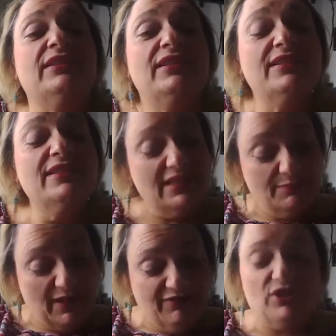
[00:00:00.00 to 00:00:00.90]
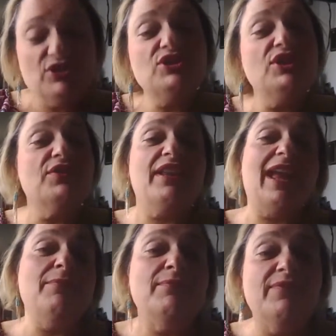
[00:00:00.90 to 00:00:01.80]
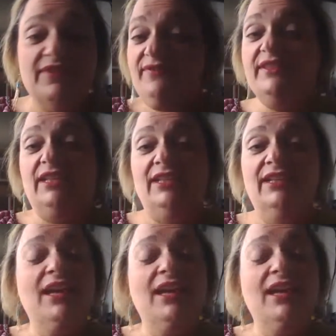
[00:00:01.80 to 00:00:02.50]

This yep. is my first year that I'm 50.